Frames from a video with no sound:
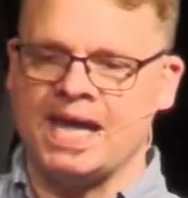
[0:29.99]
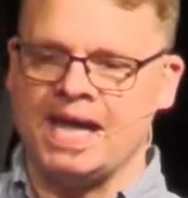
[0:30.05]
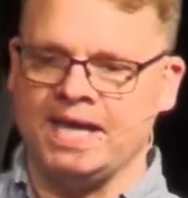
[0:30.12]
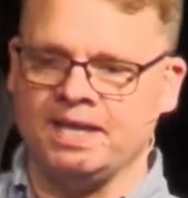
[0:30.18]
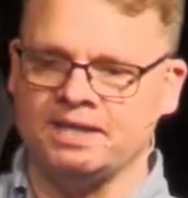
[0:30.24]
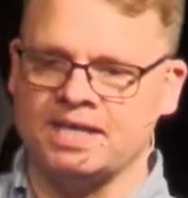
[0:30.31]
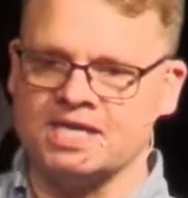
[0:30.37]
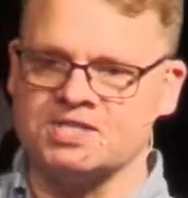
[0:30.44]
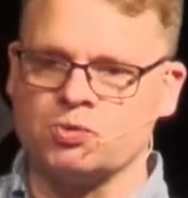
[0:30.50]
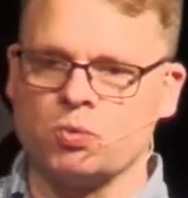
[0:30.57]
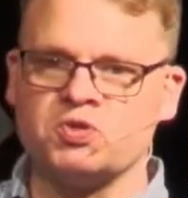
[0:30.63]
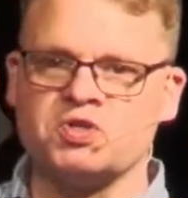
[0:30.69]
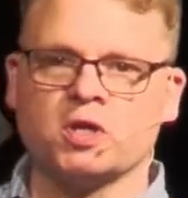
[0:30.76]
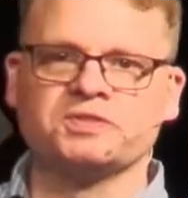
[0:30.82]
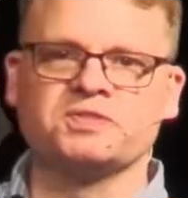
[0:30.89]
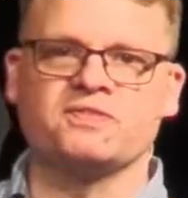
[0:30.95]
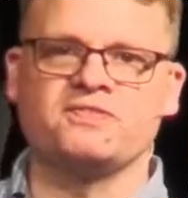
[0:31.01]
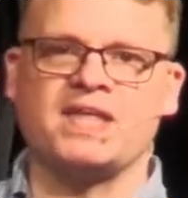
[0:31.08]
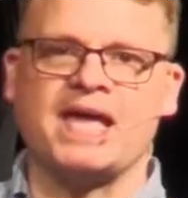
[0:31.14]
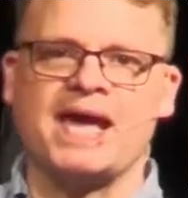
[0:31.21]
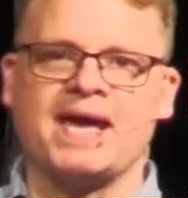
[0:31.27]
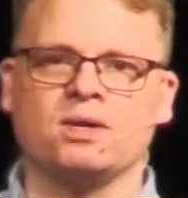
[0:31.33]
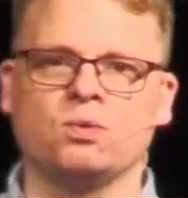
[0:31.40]
And as a result of
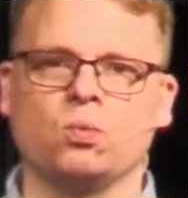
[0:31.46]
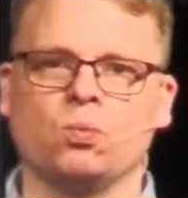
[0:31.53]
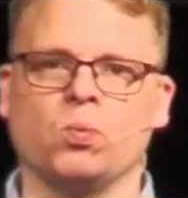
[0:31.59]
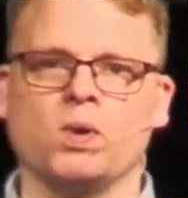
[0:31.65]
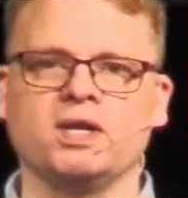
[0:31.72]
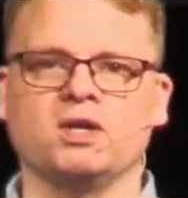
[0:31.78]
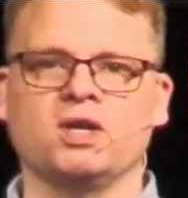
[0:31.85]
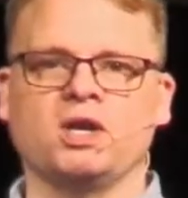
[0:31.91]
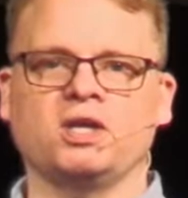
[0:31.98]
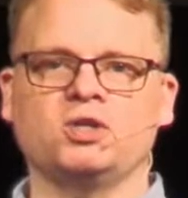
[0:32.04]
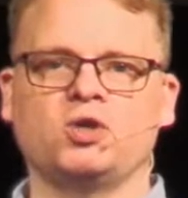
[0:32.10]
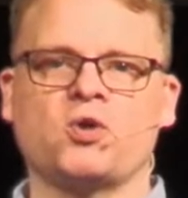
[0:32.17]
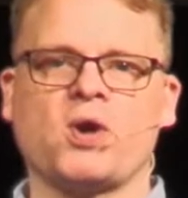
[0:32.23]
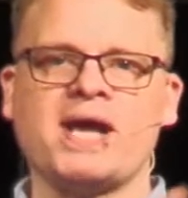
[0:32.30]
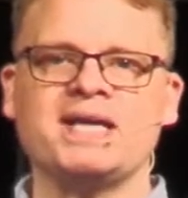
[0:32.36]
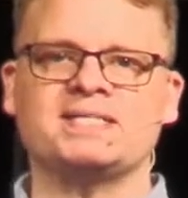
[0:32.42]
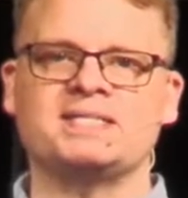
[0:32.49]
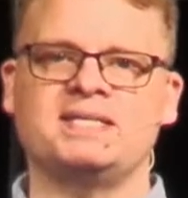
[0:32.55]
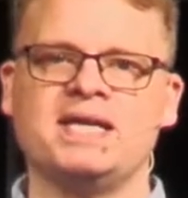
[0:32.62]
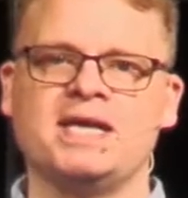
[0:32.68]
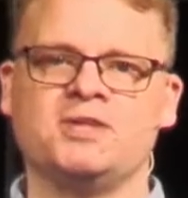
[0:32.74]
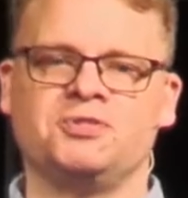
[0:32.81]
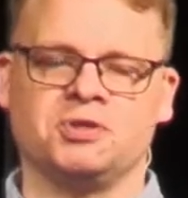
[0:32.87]
that, what Christ
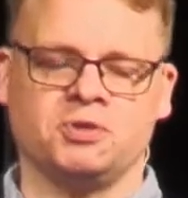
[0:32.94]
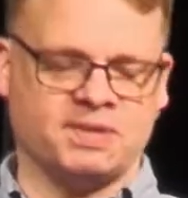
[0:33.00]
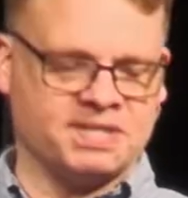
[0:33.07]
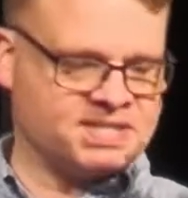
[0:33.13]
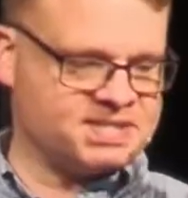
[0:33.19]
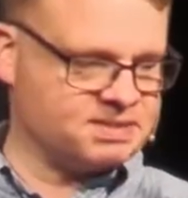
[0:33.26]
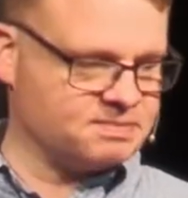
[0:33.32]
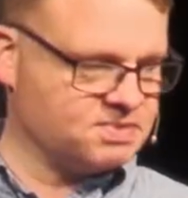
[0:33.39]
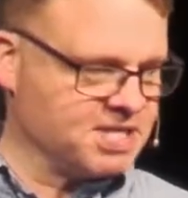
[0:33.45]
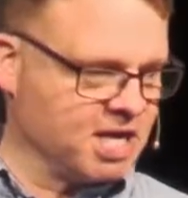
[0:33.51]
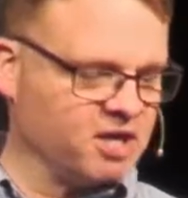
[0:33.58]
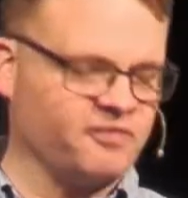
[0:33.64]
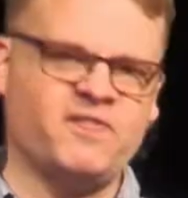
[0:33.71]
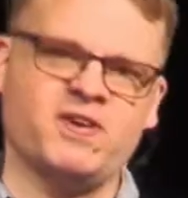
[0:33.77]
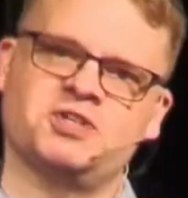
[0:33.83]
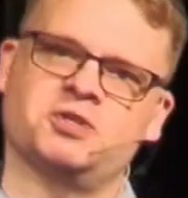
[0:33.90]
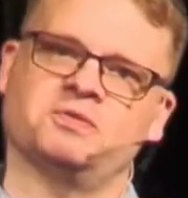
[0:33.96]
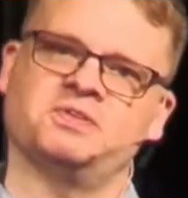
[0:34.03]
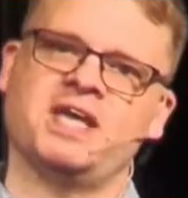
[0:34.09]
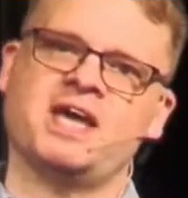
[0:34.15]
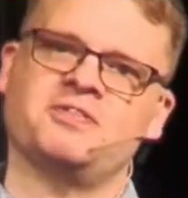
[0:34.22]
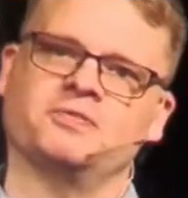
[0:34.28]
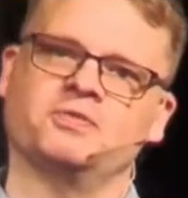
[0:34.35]
did through his sacrificial
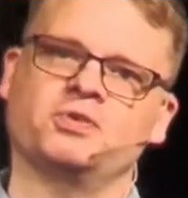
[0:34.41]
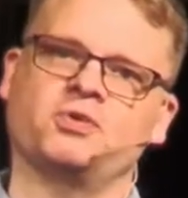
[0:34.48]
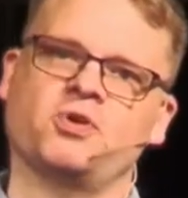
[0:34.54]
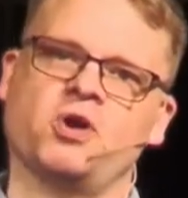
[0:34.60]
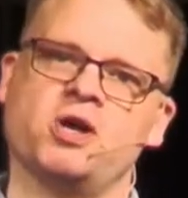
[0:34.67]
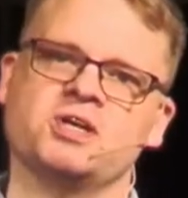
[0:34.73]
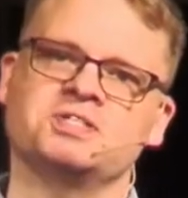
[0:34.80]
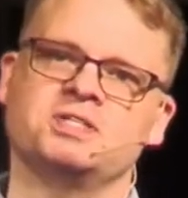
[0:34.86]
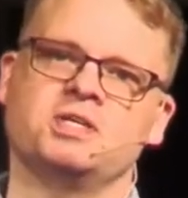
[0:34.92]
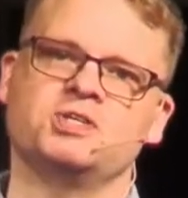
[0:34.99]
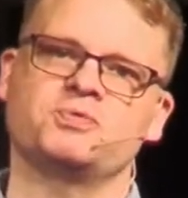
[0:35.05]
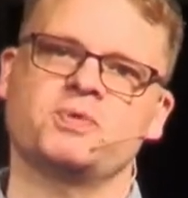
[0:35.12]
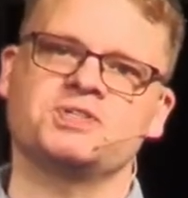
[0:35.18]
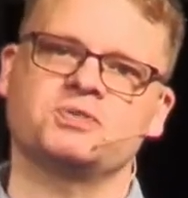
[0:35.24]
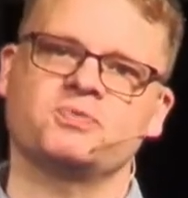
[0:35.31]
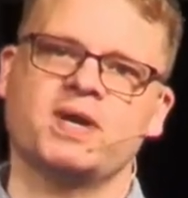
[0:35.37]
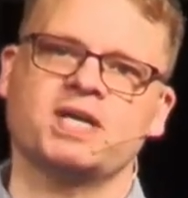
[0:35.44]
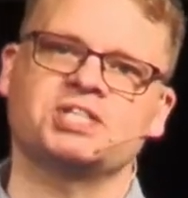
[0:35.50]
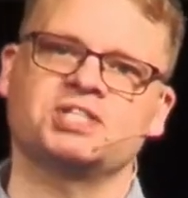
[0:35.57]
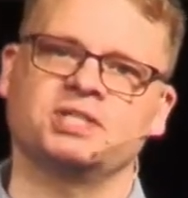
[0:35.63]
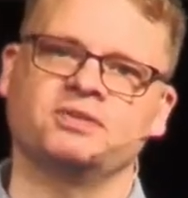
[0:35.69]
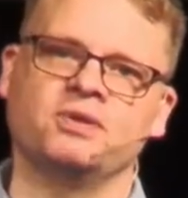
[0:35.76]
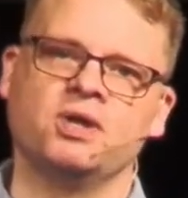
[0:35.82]
death on the cross and his
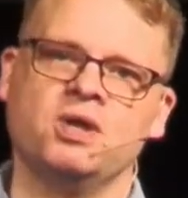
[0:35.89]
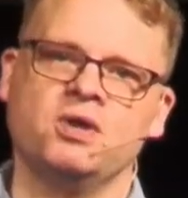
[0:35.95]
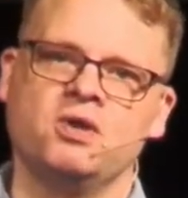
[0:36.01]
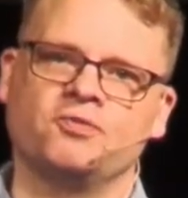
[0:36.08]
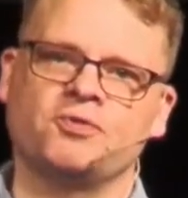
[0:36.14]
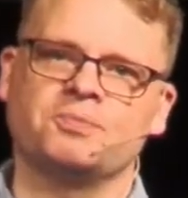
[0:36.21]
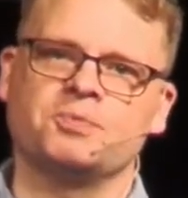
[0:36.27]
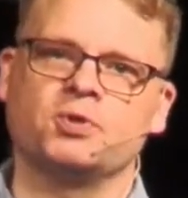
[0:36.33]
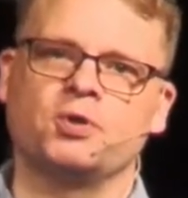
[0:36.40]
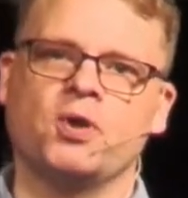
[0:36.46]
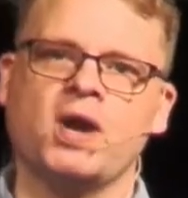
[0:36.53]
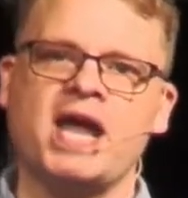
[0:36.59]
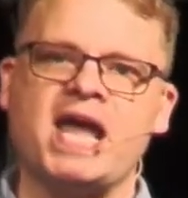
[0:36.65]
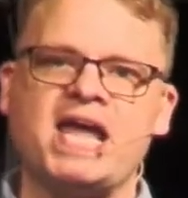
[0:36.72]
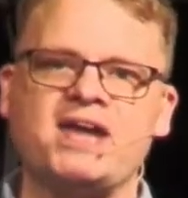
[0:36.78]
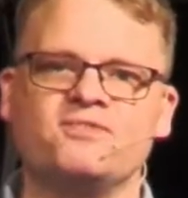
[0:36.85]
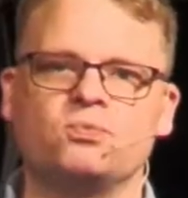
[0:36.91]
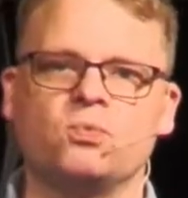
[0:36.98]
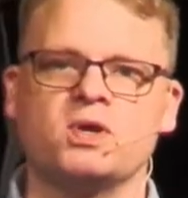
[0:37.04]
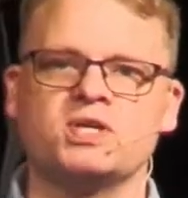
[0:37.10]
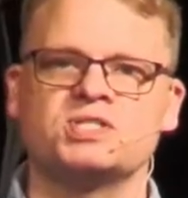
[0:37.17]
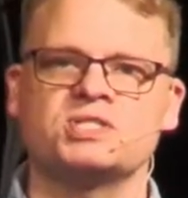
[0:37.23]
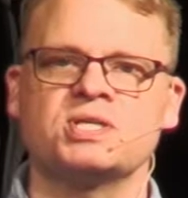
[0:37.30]
resurrection from the grave
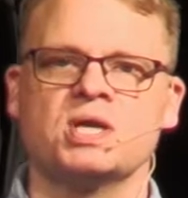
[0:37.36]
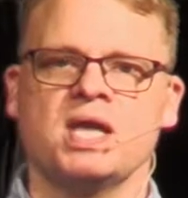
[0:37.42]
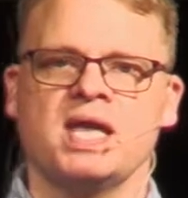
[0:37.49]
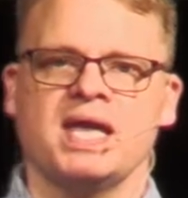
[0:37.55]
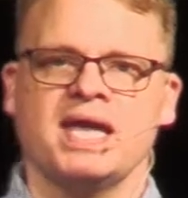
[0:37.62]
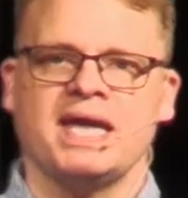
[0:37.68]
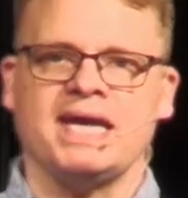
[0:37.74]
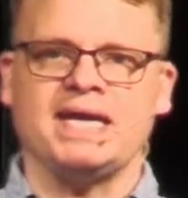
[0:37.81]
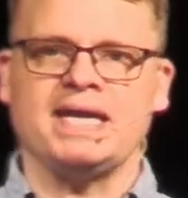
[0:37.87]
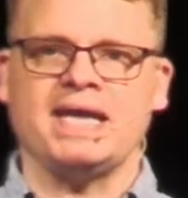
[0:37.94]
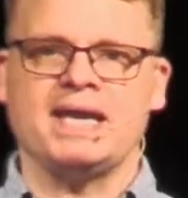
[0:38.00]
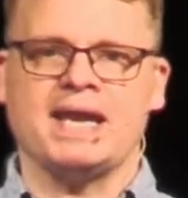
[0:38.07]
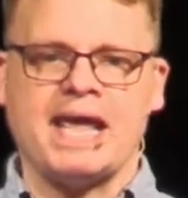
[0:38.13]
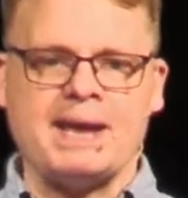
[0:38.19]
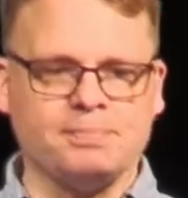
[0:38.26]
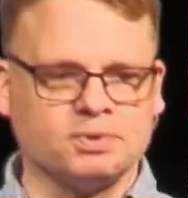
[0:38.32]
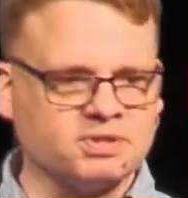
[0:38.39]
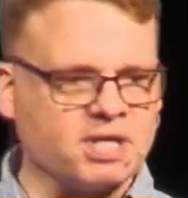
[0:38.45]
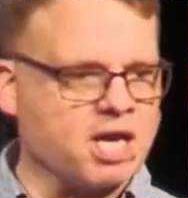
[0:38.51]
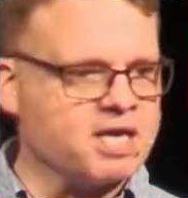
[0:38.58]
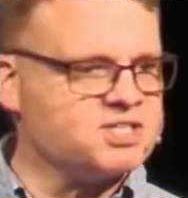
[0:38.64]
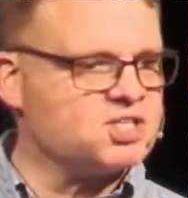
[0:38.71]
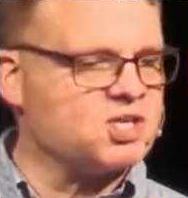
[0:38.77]
was he enabled
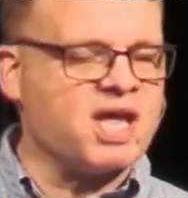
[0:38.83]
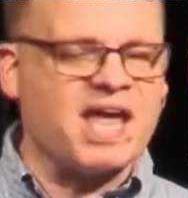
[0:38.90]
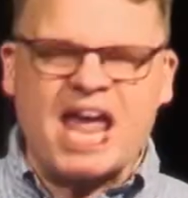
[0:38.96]
us,